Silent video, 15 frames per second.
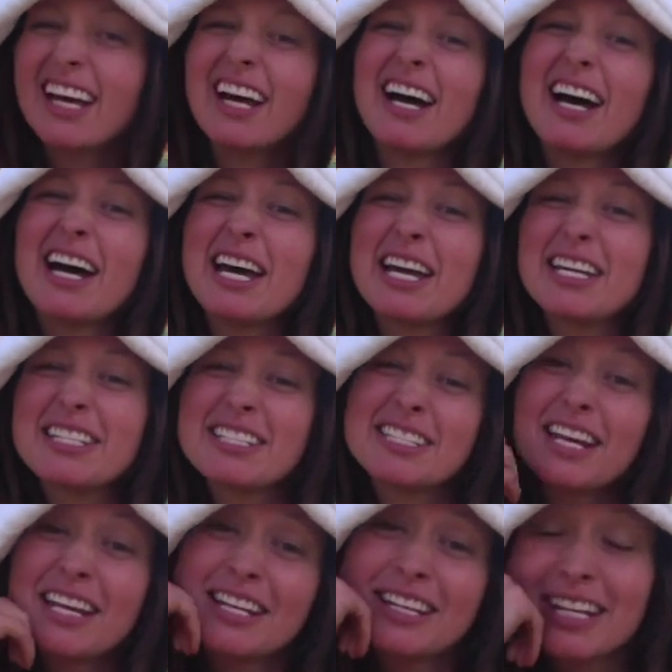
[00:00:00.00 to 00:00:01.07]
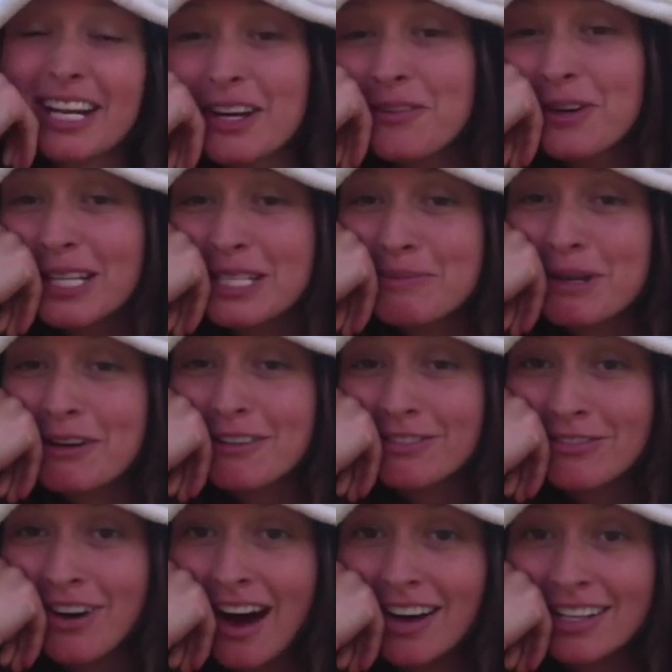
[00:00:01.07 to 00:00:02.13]
I decided that I wanted to be a
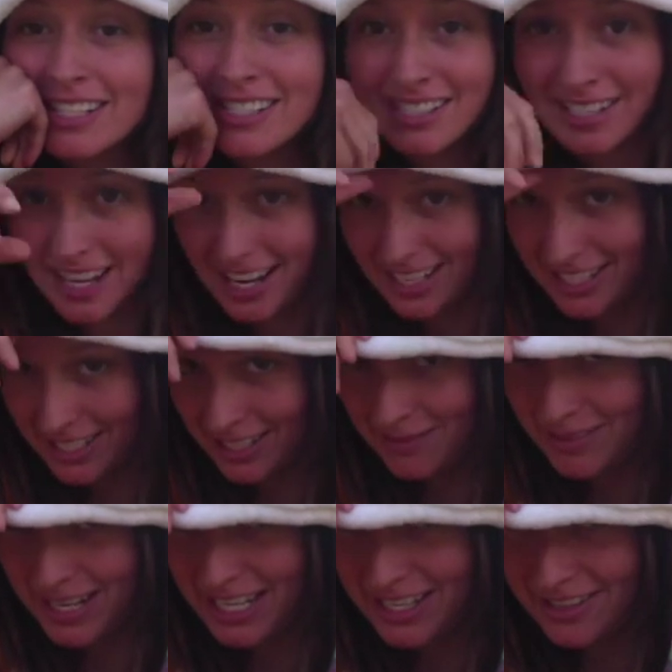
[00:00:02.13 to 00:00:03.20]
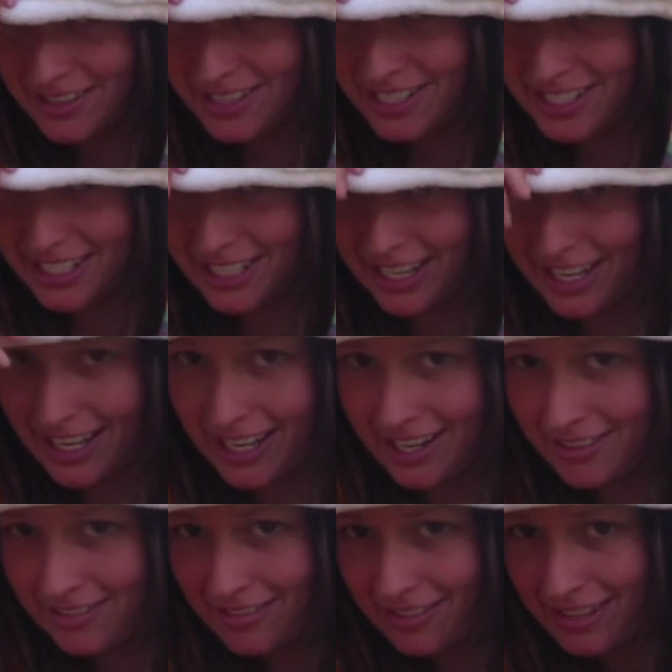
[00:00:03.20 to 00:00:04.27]
fox today, so you might notice that I
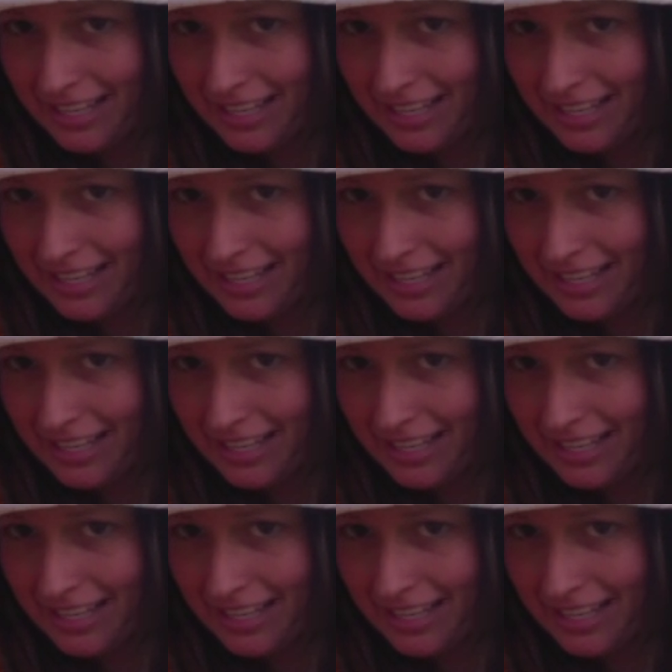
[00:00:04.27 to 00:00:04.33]
have